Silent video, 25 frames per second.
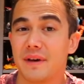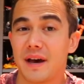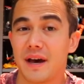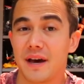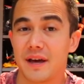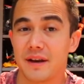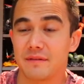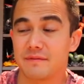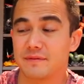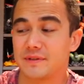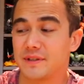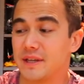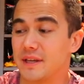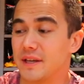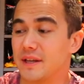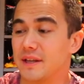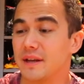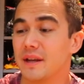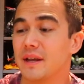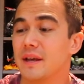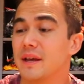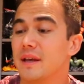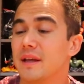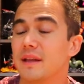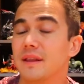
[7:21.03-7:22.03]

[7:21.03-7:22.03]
out of 10.